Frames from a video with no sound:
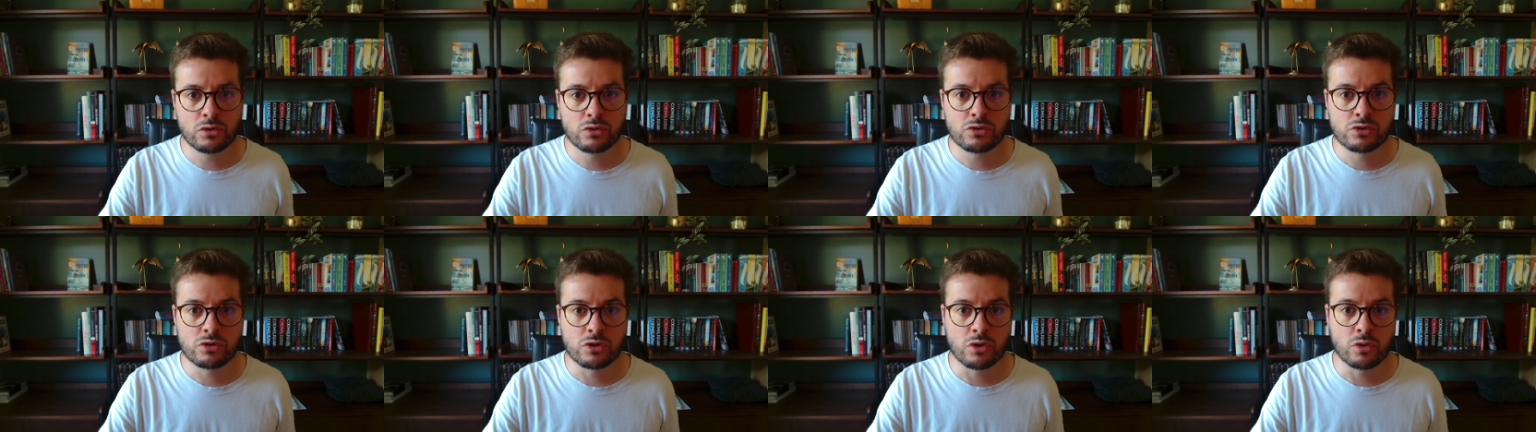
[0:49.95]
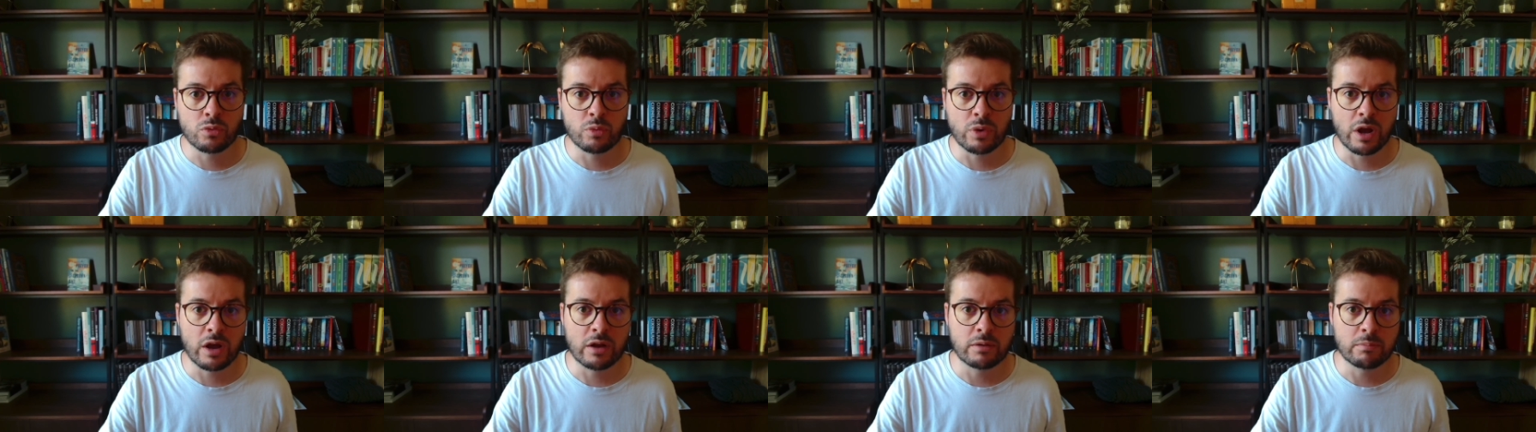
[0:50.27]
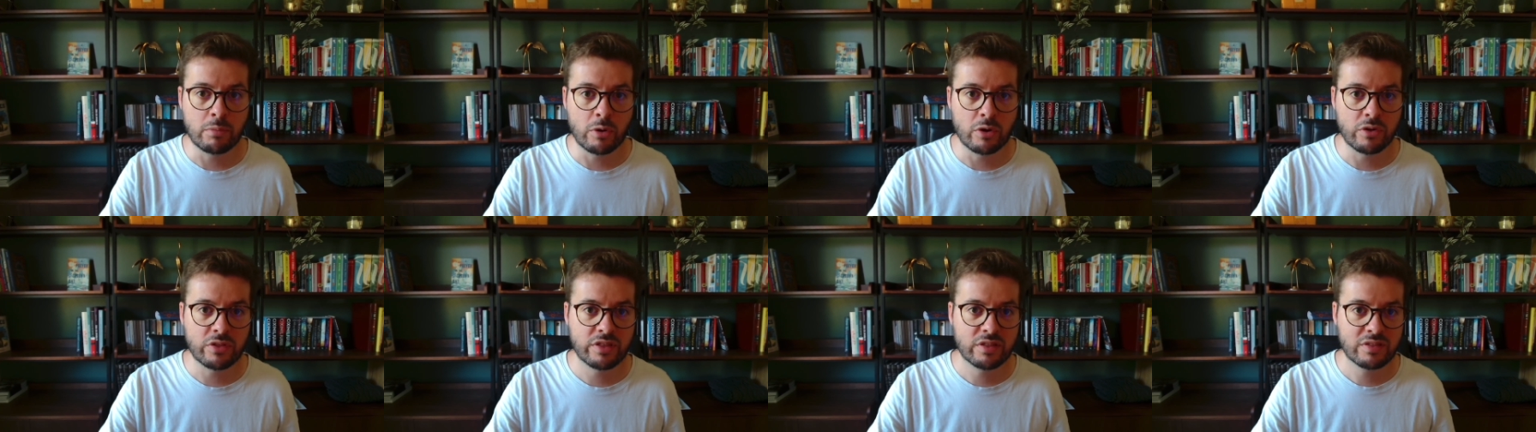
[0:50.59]
so we had
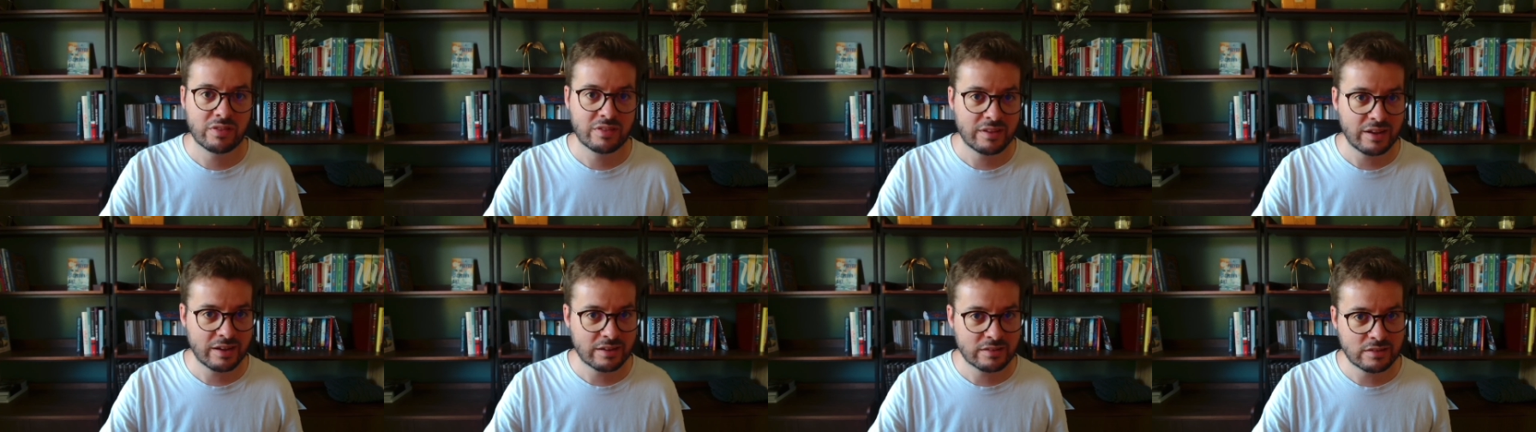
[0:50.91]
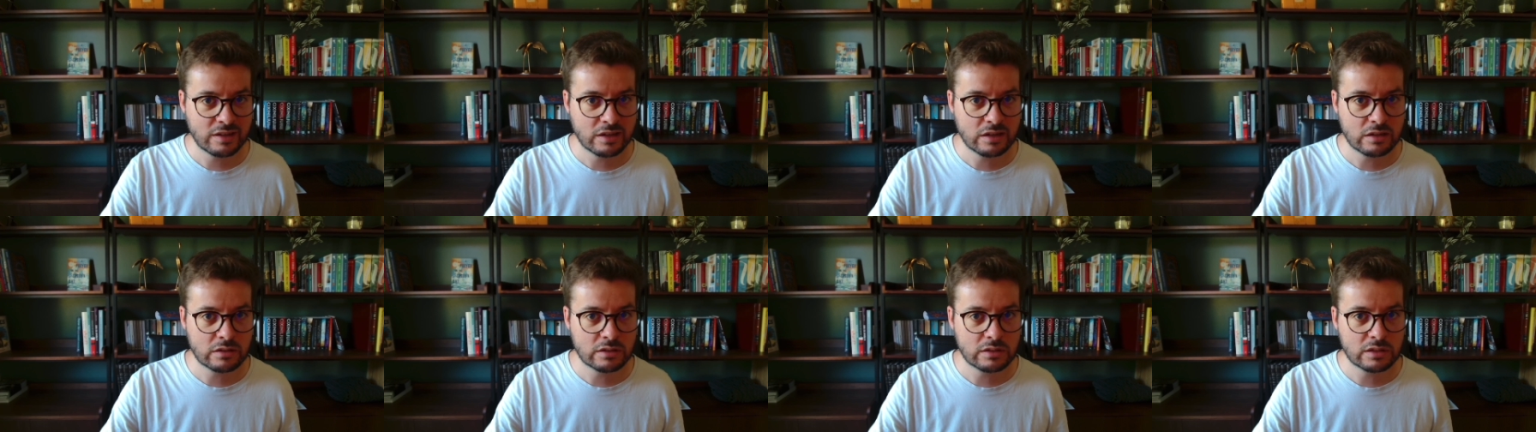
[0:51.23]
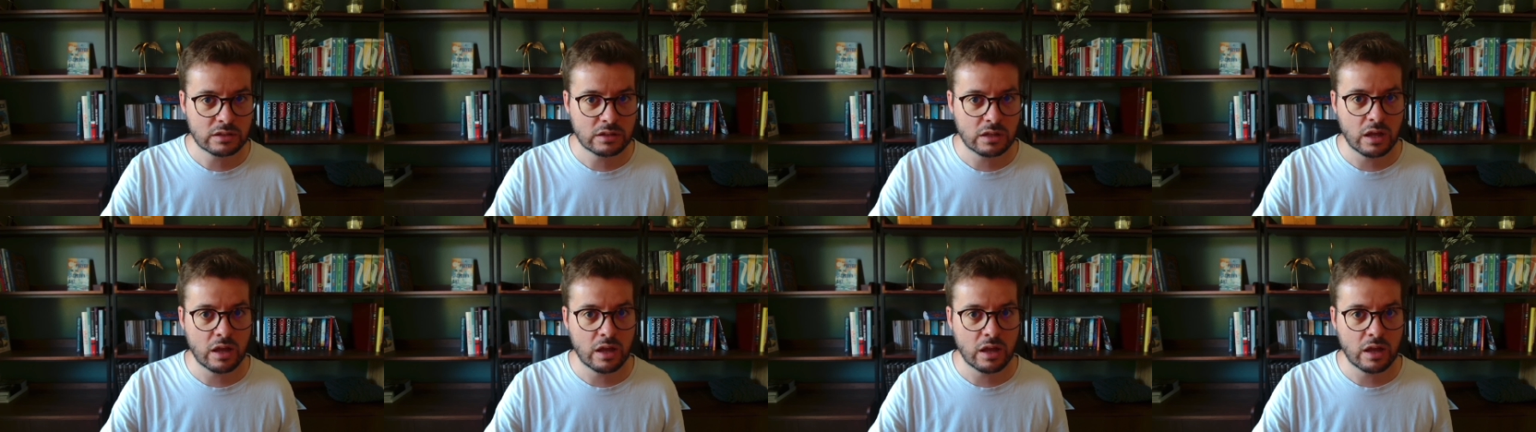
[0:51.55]
both technical